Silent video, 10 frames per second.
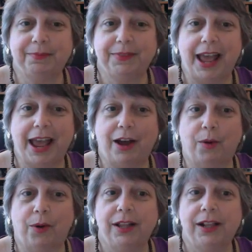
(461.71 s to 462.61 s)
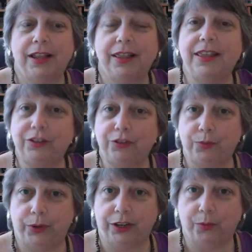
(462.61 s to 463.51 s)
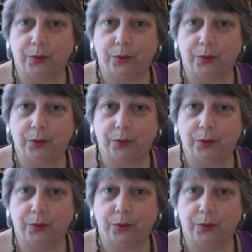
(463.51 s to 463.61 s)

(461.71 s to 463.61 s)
Now, this week,